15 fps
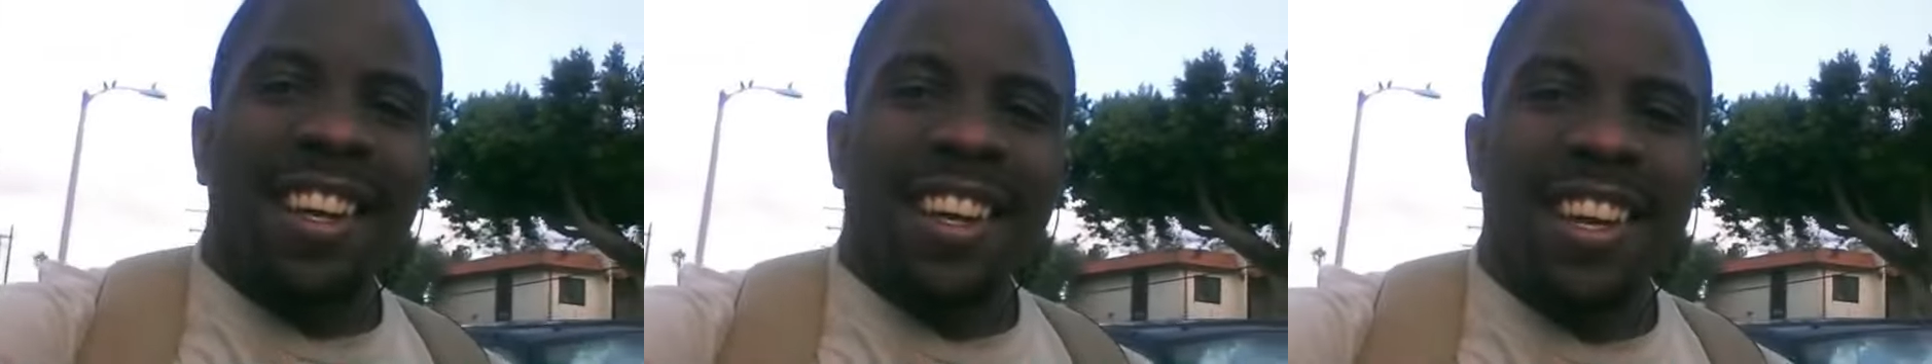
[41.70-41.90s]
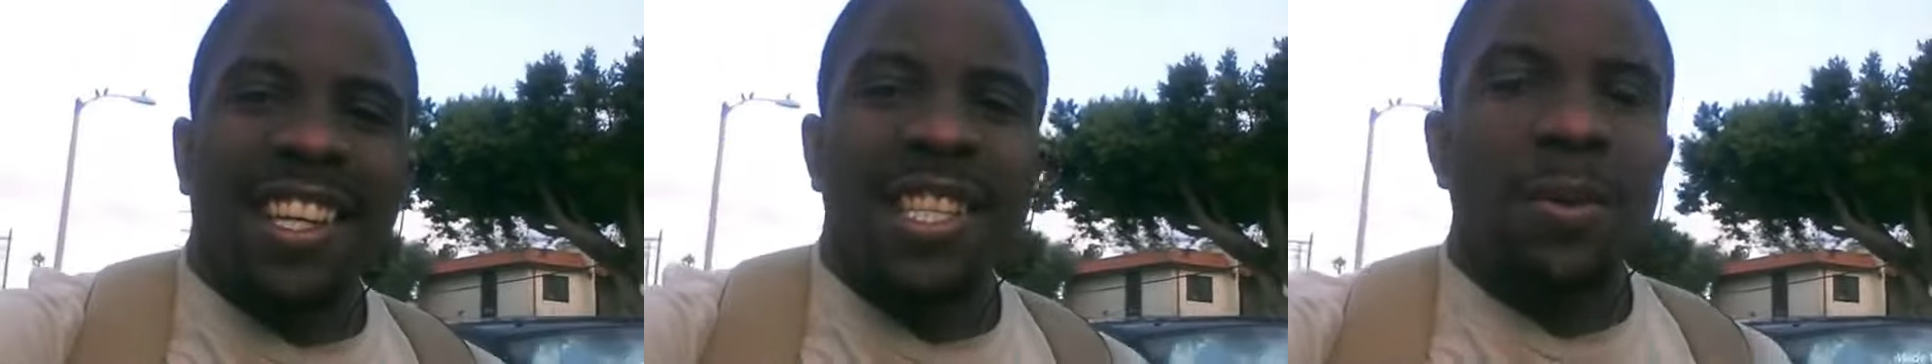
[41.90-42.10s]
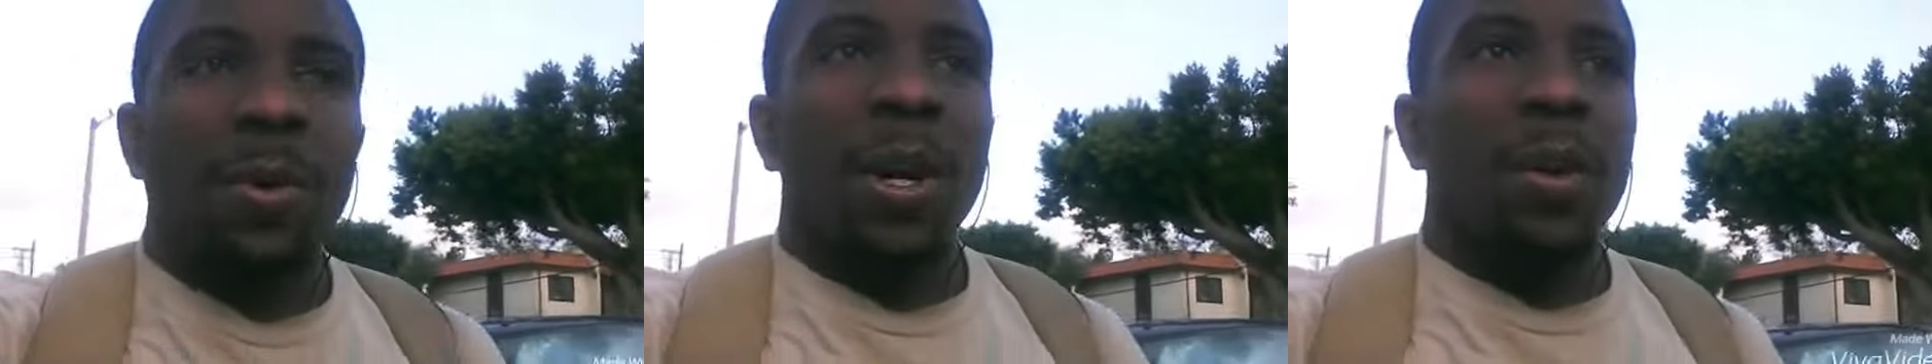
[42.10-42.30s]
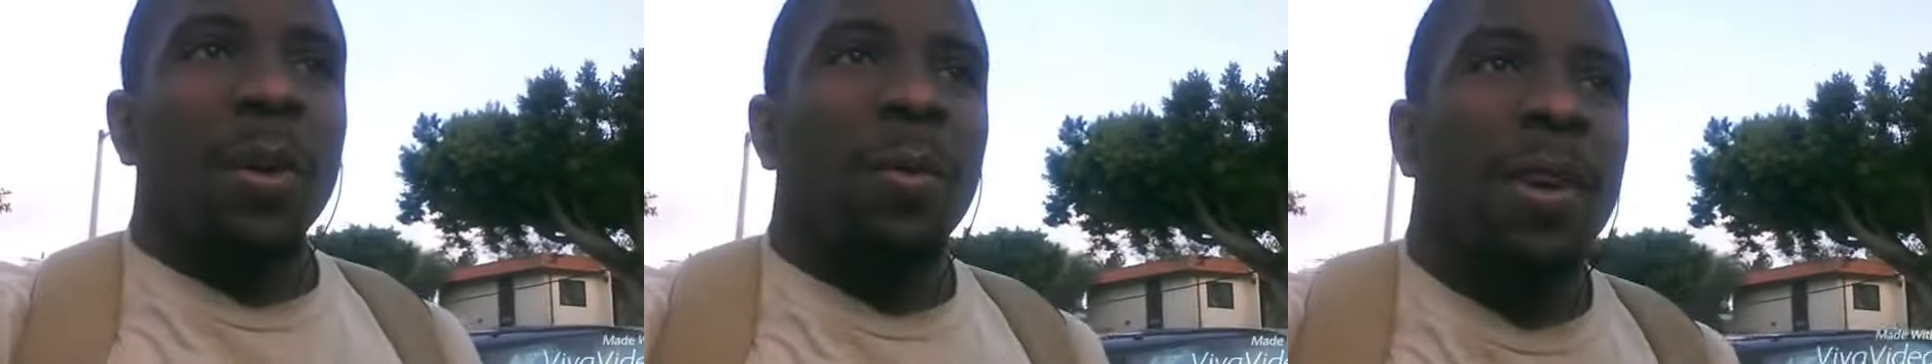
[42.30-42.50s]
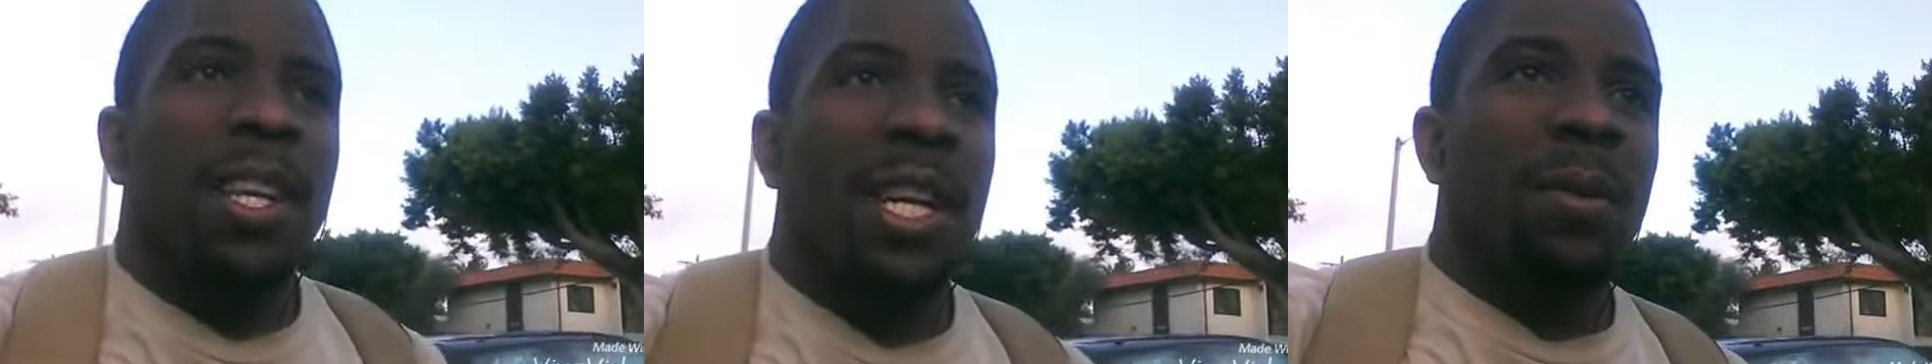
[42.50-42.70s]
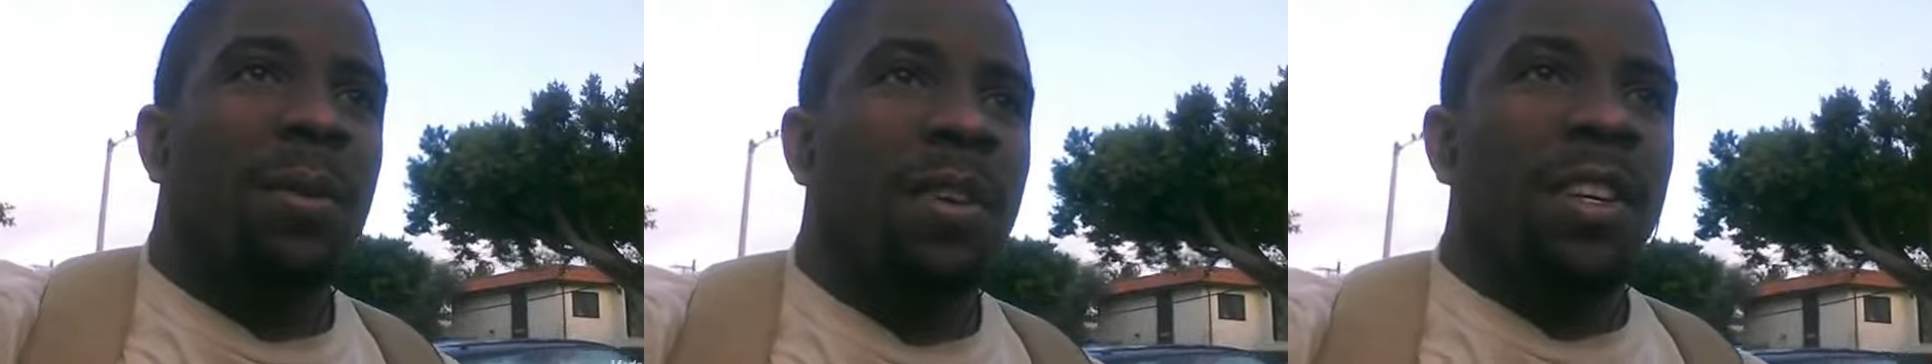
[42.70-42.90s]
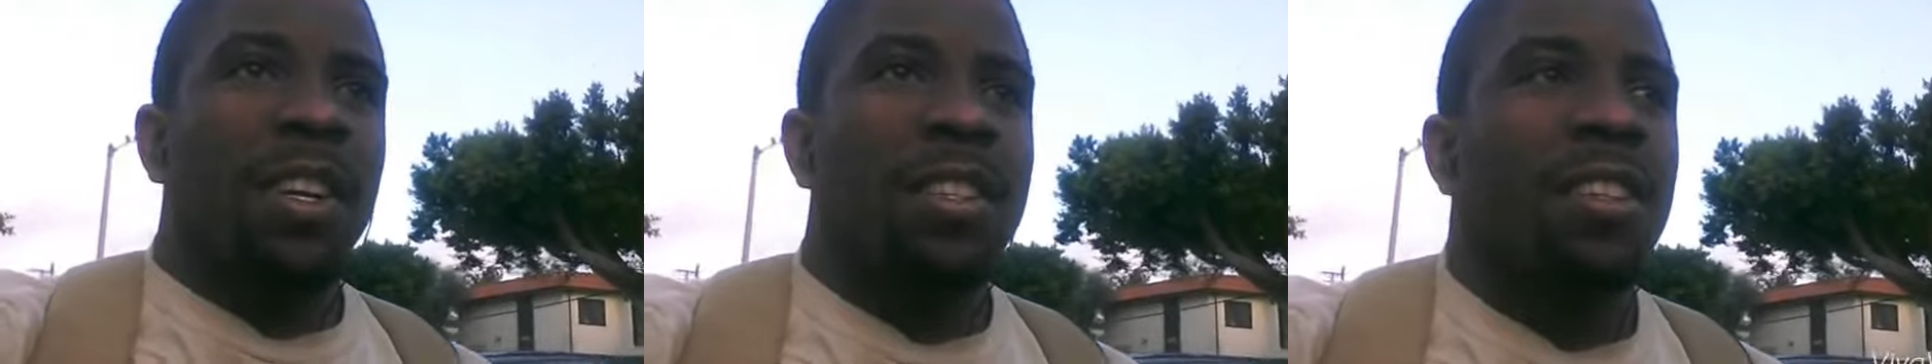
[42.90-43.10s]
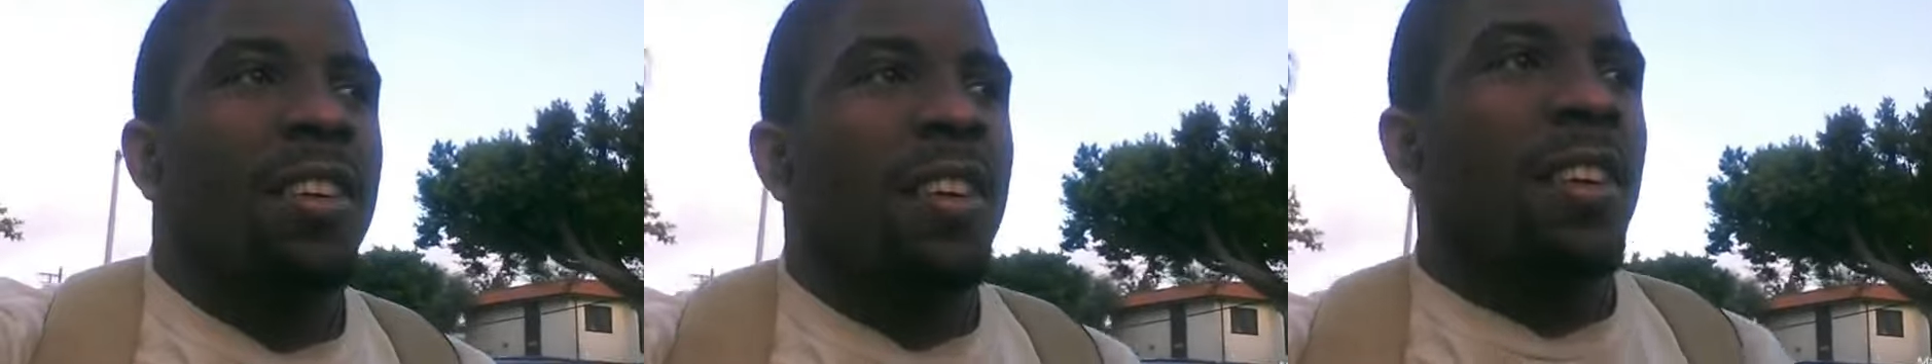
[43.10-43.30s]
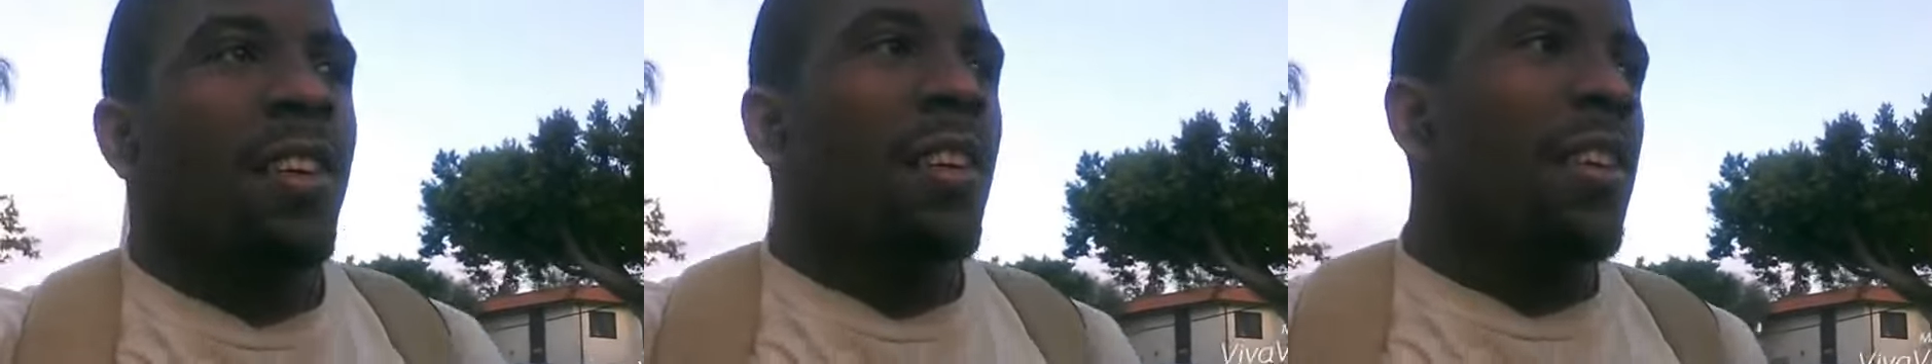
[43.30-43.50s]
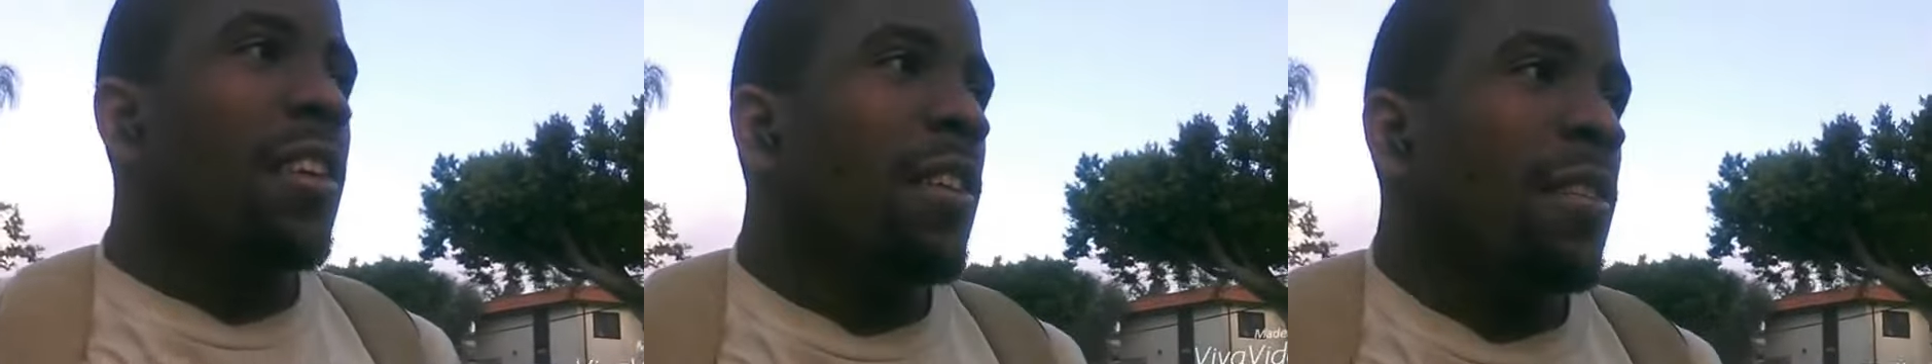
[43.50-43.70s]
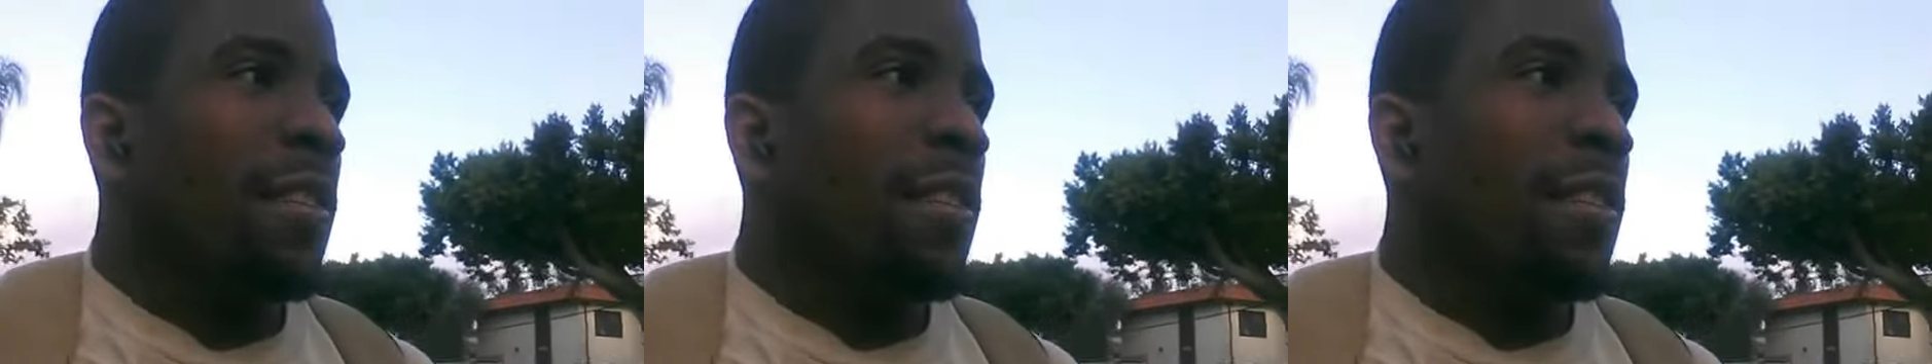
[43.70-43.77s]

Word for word: Yeah, just walking around my neighborhood, I thought I'll